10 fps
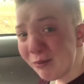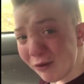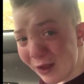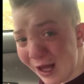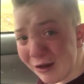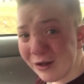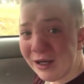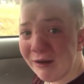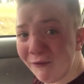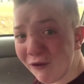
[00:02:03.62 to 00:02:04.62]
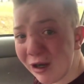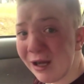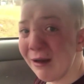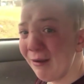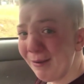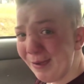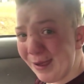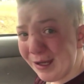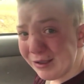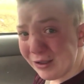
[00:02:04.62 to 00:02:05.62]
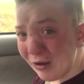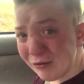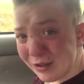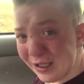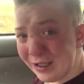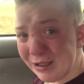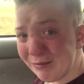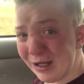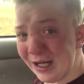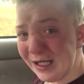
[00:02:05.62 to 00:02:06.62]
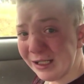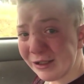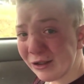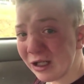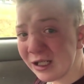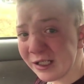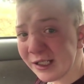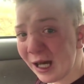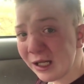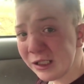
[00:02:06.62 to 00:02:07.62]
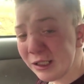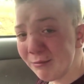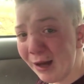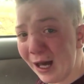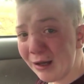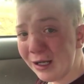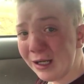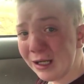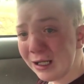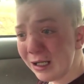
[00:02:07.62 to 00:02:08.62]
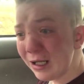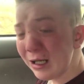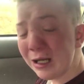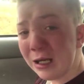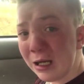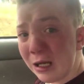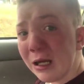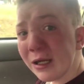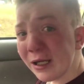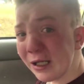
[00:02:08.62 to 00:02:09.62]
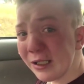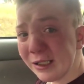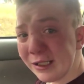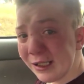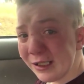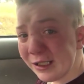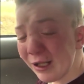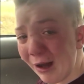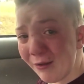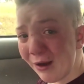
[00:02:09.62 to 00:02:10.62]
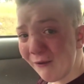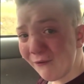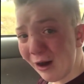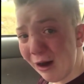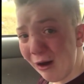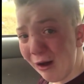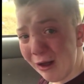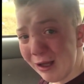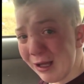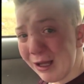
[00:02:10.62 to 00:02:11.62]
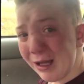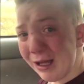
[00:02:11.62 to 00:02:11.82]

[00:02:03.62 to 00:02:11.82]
People that are different don't need to be criticized about it. Because it's not their fault.